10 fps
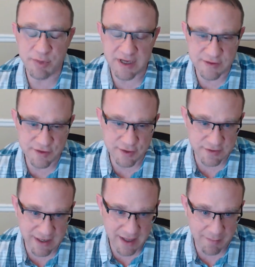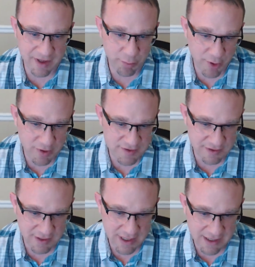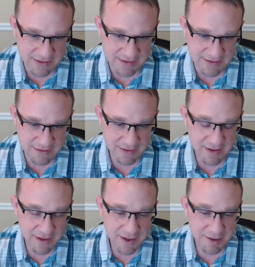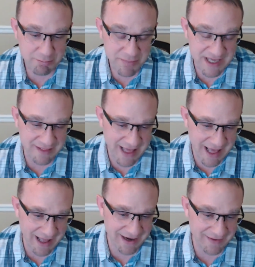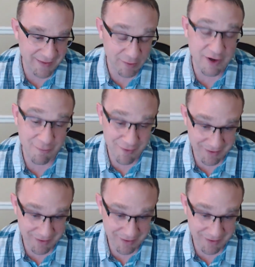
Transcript: because they're so dynamic and personalized, mean that they're current,